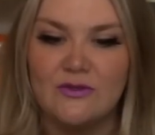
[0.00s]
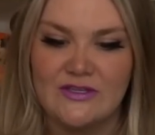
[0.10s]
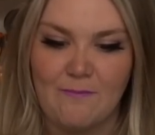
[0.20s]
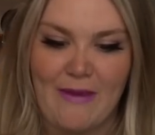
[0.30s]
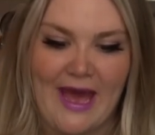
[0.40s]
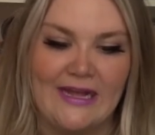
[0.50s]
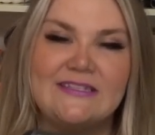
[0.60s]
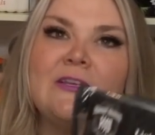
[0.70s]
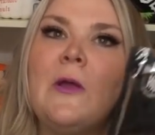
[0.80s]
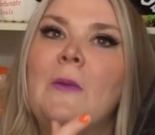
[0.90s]
some
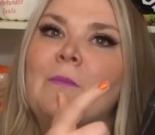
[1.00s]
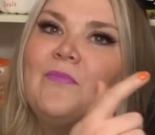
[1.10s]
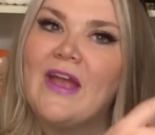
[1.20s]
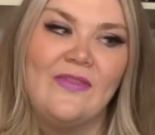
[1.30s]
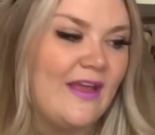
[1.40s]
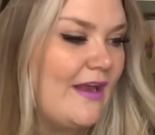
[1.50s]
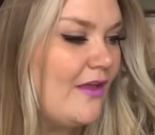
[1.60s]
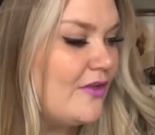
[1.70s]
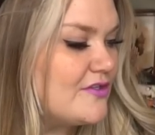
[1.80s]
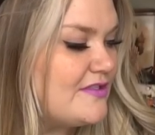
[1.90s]
bats. And then
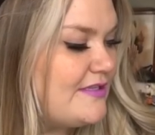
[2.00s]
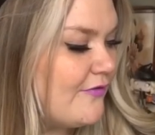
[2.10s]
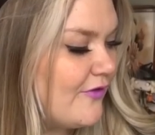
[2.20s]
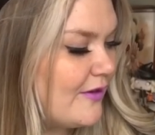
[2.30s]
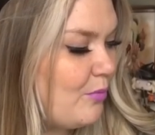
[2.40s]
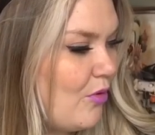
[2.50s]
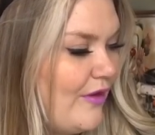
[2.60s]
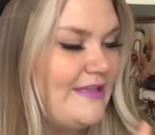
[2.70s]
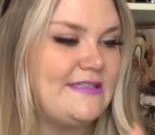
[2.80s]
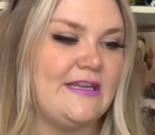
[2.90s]
there's different
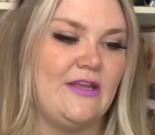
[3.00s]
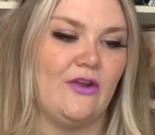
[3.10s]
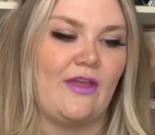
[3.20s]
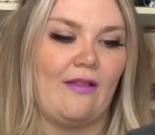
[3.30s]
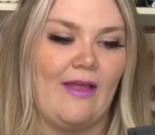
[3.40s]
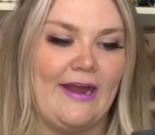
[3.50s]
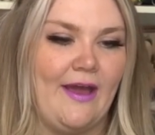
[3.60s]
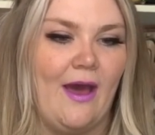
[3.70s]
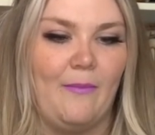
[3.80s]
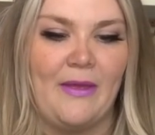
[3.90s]
points in here that light
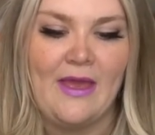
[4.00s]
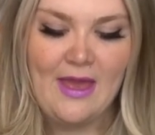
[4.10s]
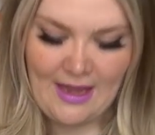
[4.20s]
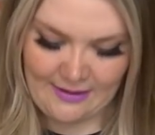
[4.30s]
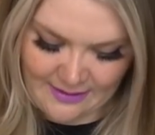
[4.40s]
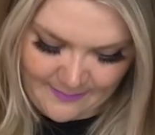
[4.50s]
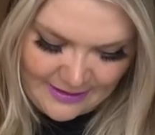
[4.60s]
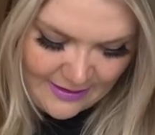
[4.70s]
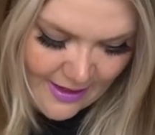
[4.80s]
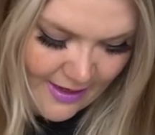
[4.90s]
up. And let me
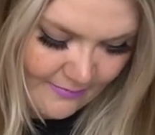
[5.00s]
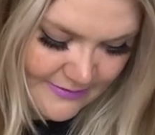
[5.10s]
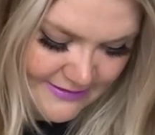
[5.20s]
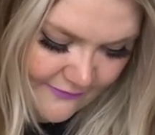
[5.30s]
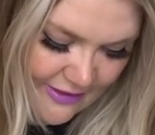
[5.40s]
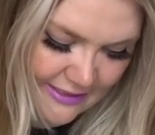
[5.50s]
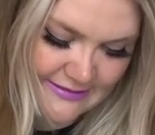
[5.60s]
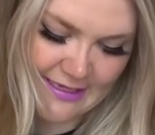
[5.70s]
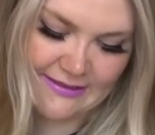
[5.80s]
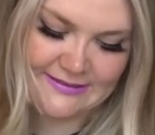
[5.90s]
um, see if I can
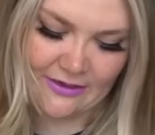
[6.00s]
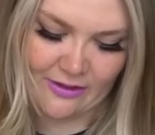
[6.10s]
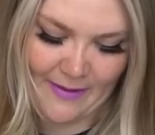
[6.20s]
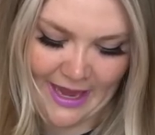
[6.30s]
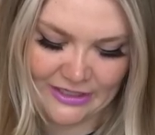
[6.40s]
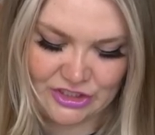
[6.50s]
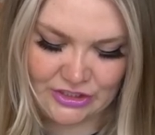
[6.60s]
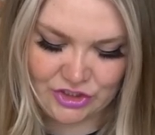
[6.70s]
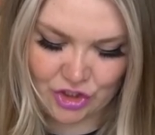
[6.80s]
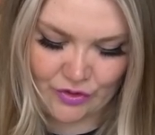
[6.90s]
take this out of the packaging to
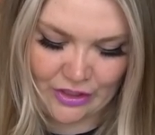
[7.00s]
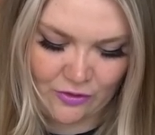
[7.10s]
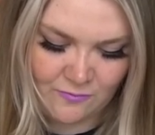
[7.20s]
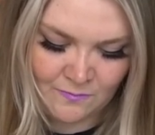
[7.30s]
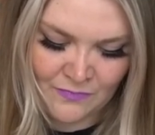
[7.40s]
show you.